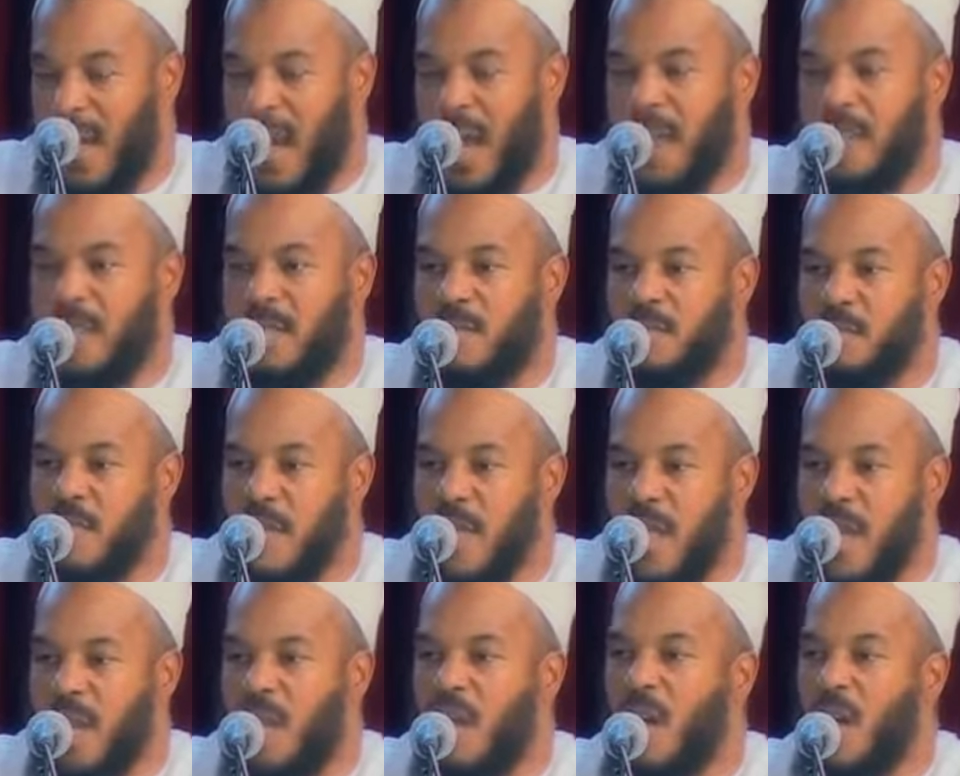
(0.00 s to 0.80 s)
as
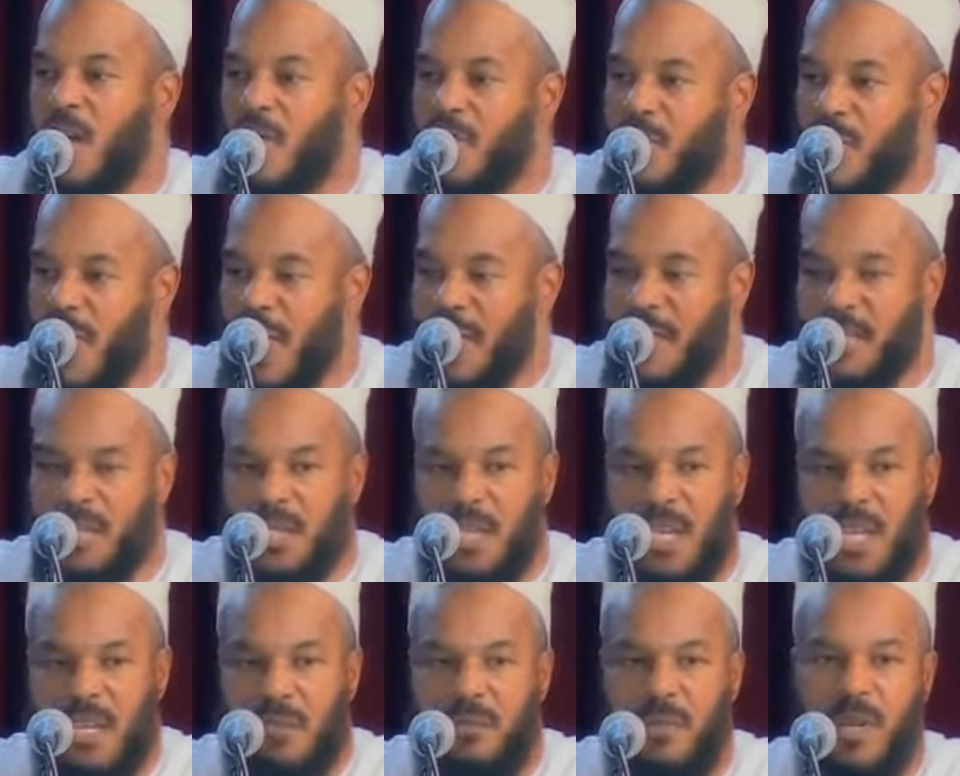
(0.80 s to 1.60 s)
being
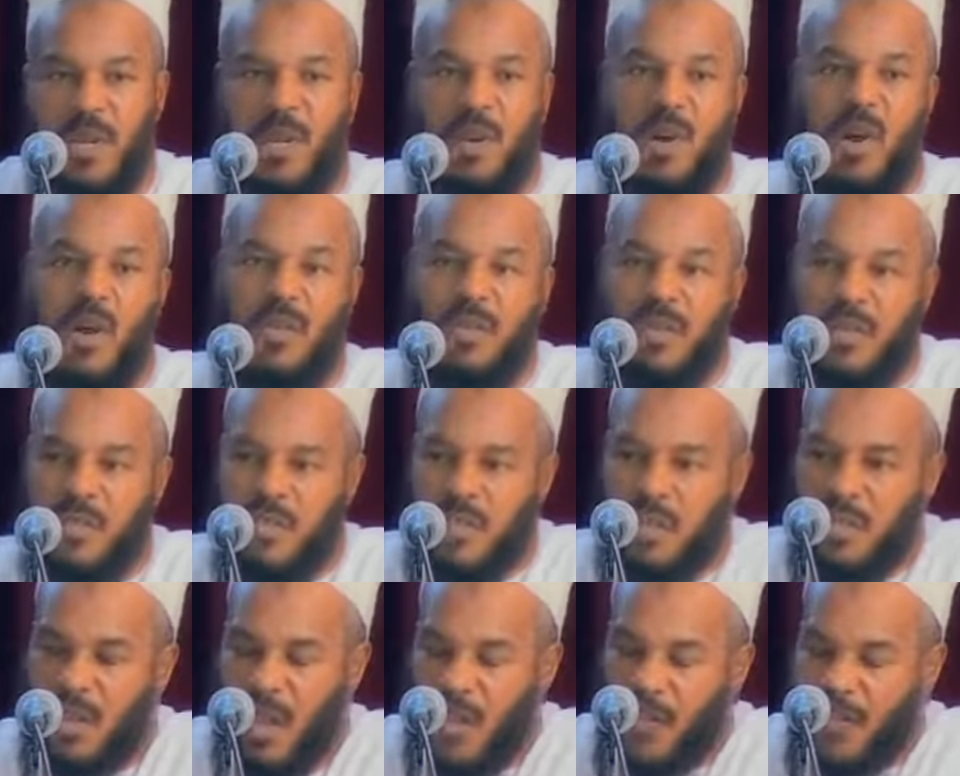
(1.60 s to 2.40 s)
authentic because
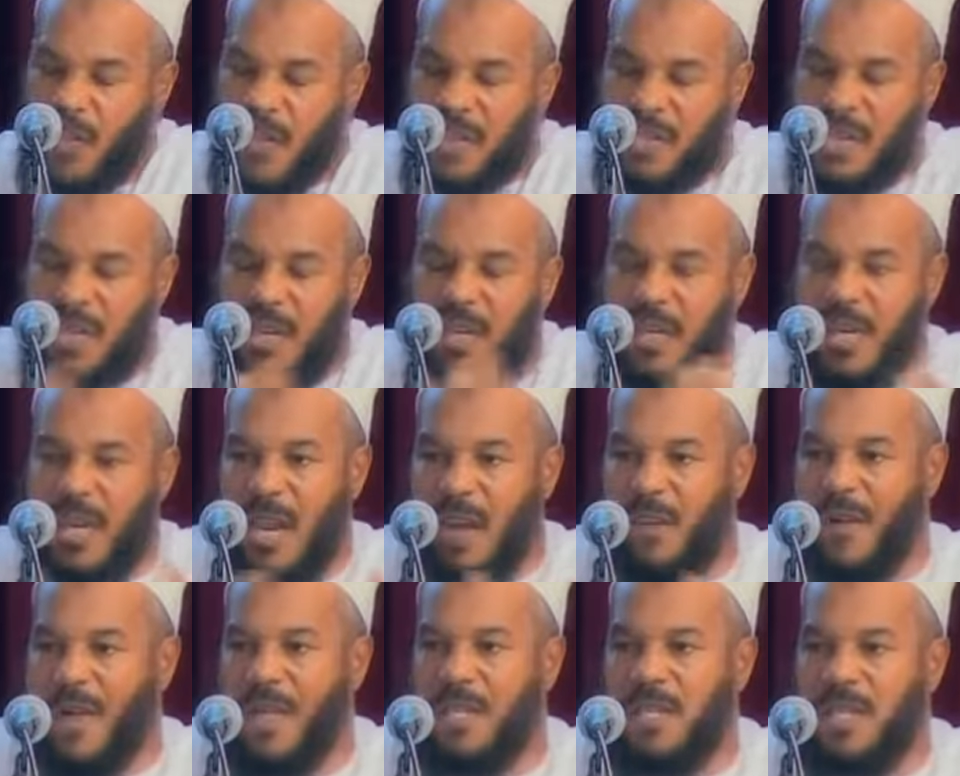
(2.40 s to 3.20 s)
it is authentically
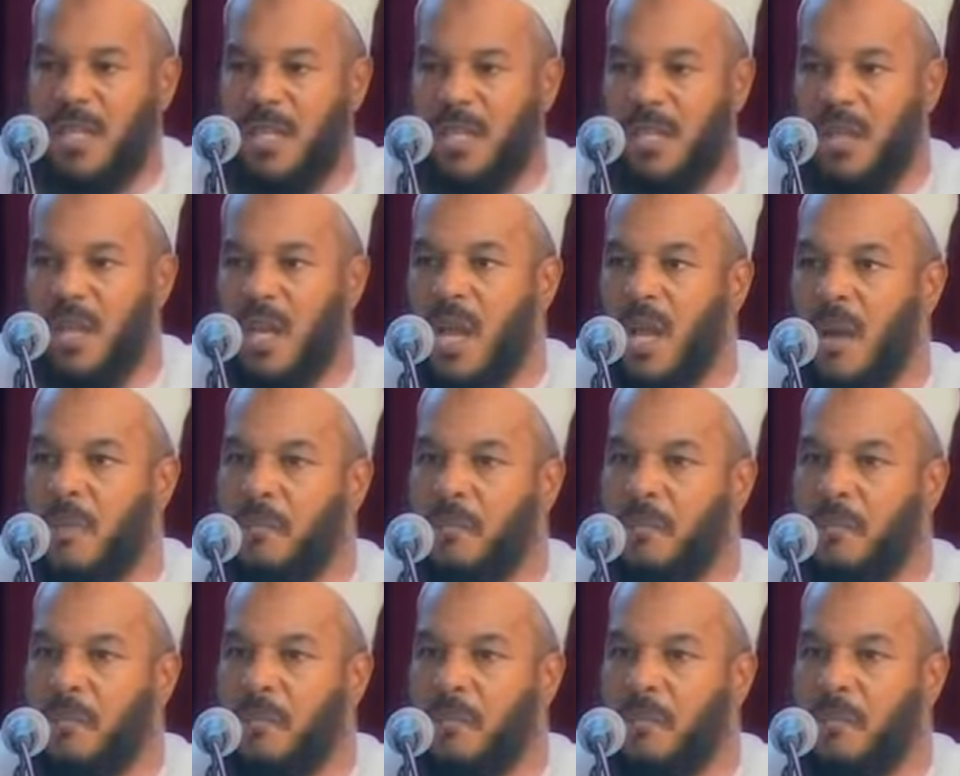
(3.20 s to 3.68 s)
narrated.